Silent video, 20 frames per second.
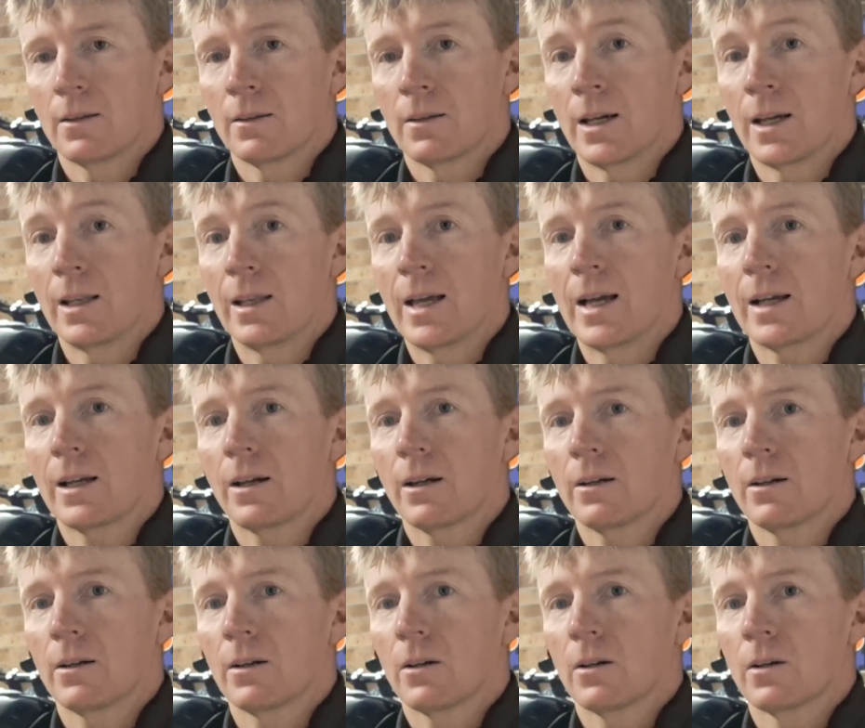they lack
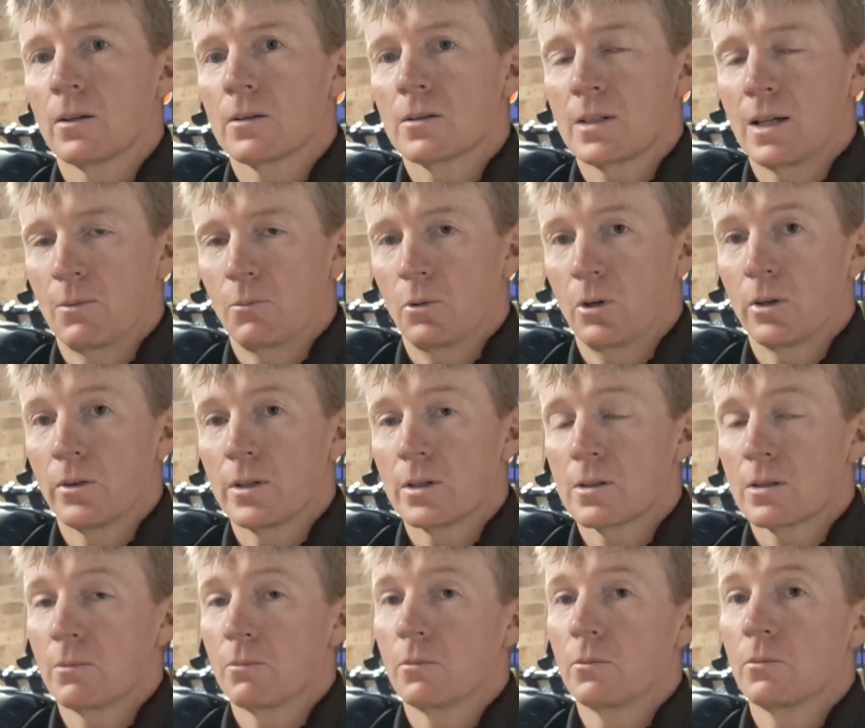somewhat. There's
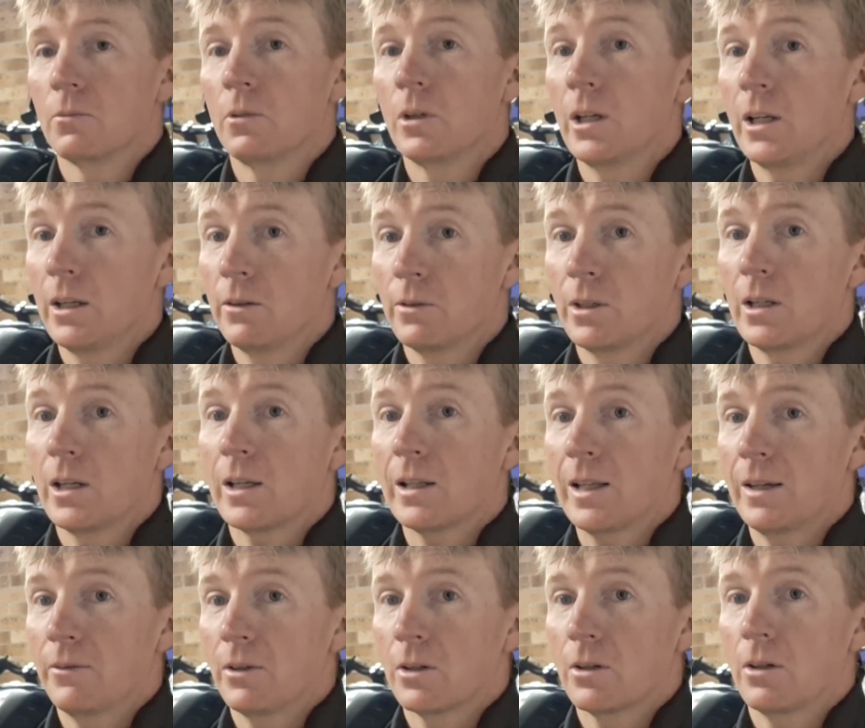some really, really
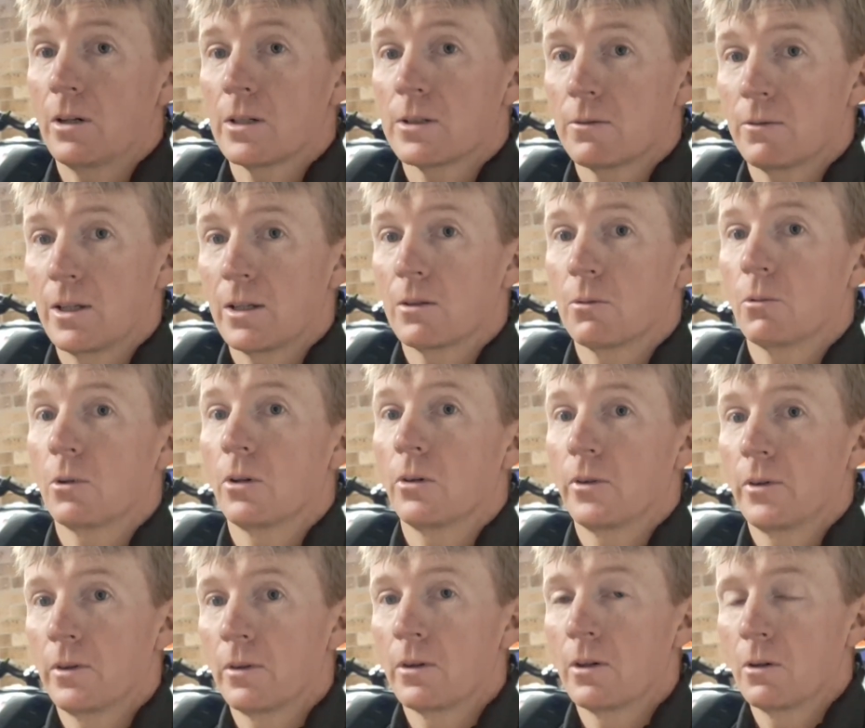clever guys around the world
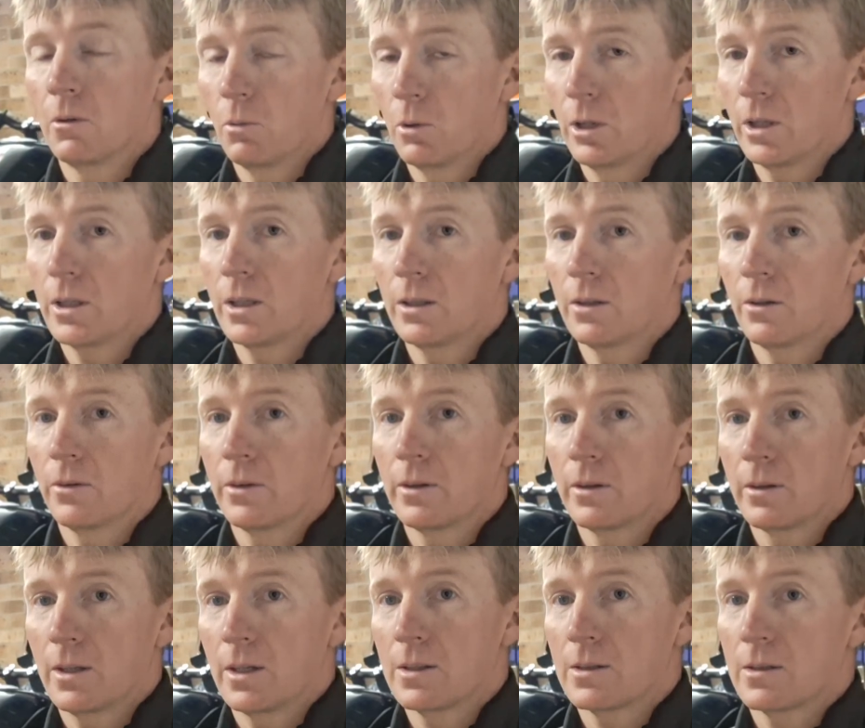that are working on
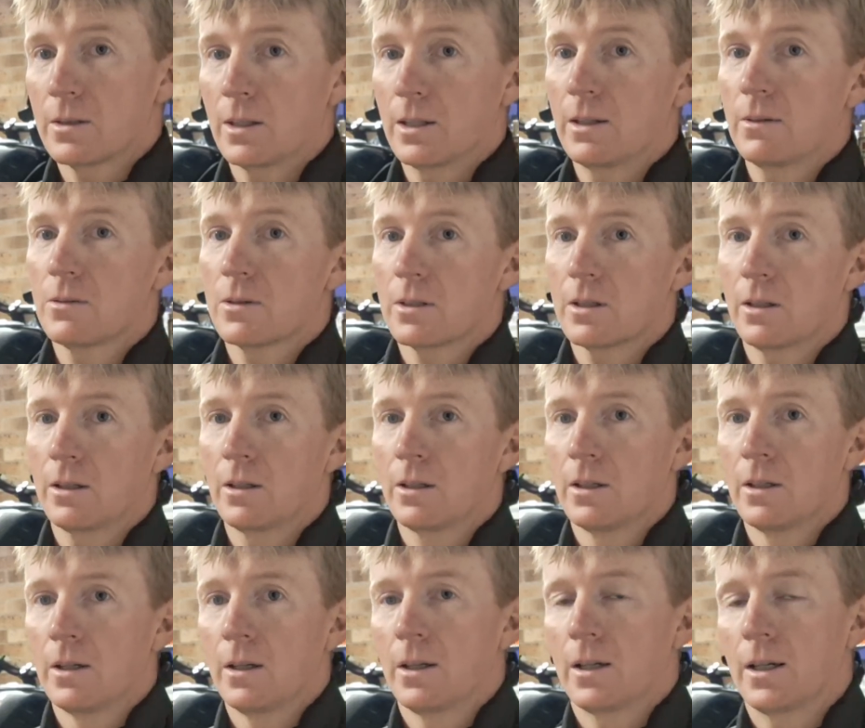these CFs, so
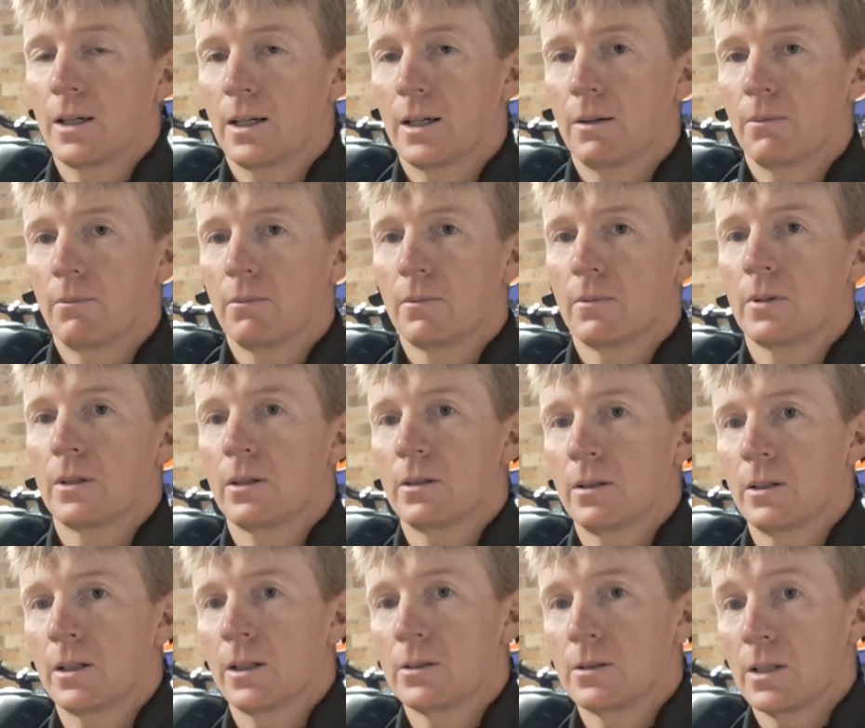
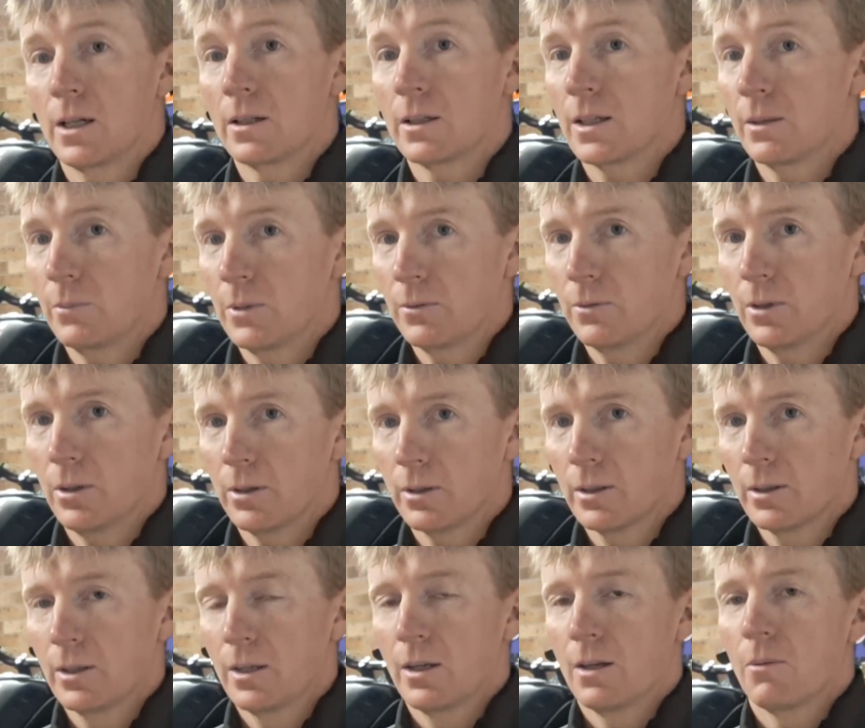don't get me wrong,
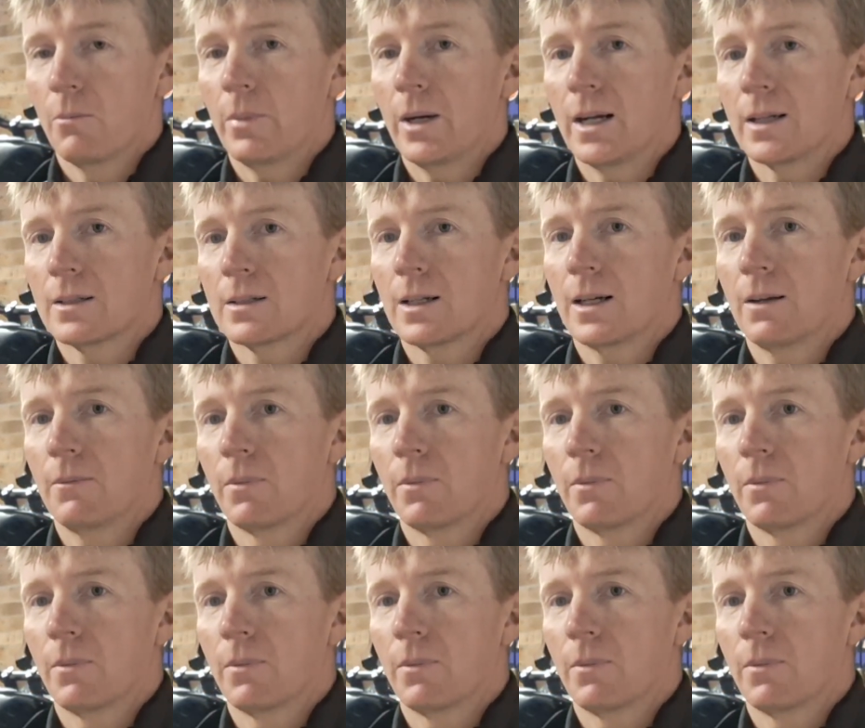but